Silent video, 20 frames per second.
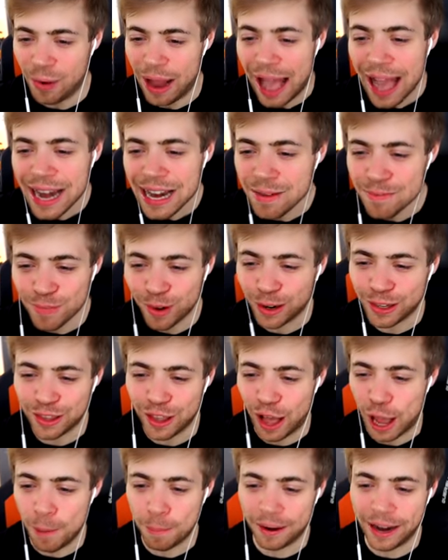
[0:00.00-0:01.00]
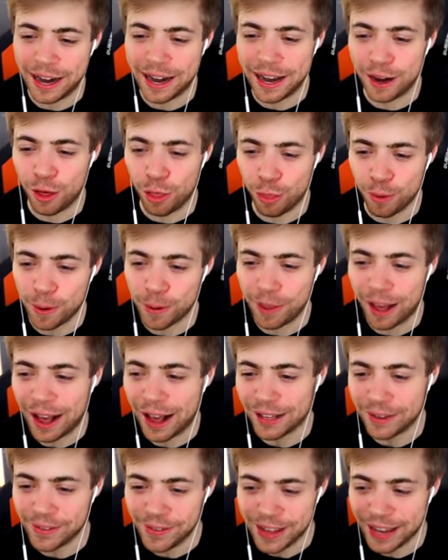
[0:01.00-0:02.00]
any mod that I play in Halo three that
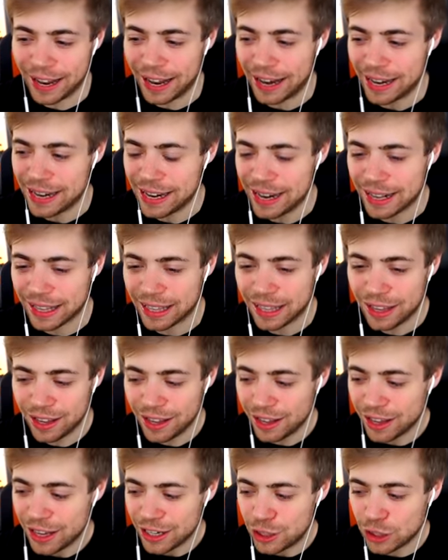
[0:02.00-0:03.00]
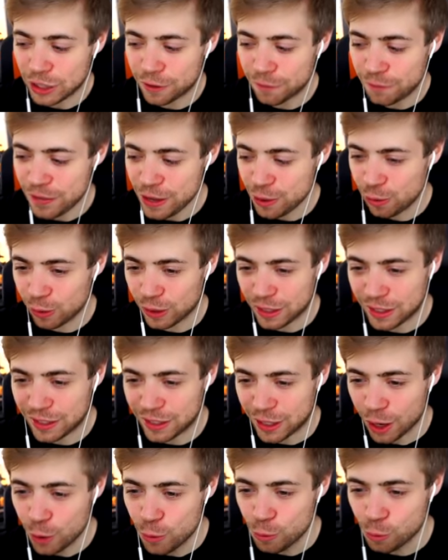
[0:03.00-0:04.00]
has you kill elites just feels
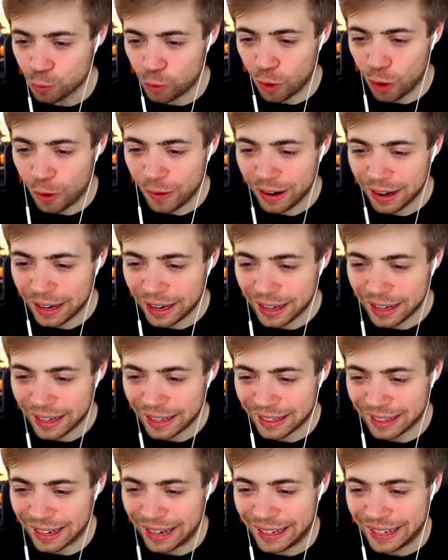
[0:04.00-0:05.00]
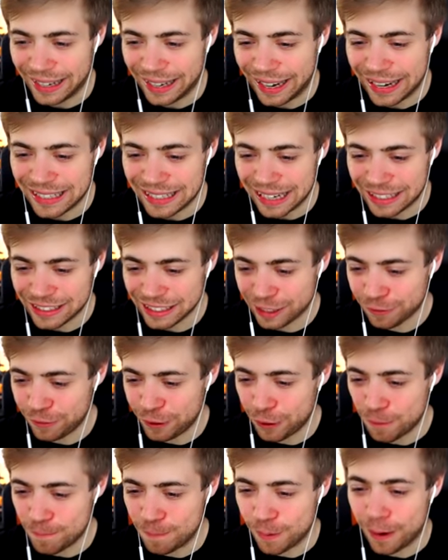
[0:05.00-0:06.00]
so wrong. Like, it, I just
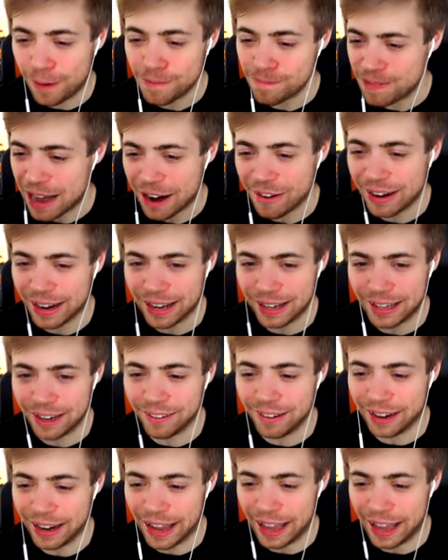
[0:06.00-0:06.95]
feel barbaric doing